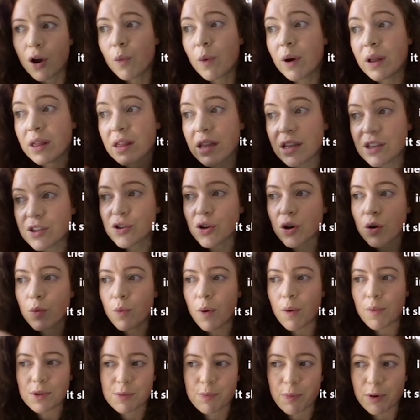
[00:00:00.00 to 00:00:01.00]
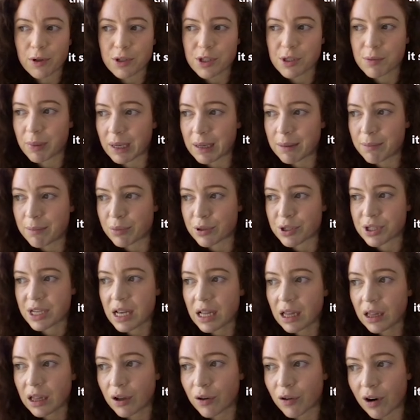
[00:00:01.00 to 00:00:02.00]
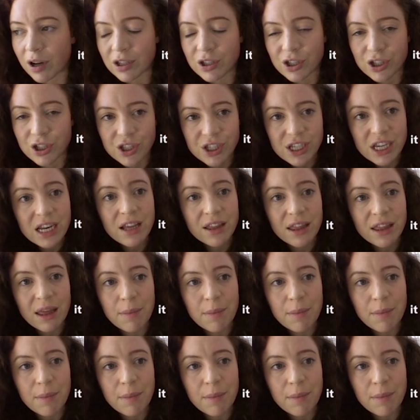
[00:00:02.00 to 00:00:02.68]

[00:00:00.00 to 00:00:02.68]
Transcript: When they saw what was possible in Brazil or Argentina,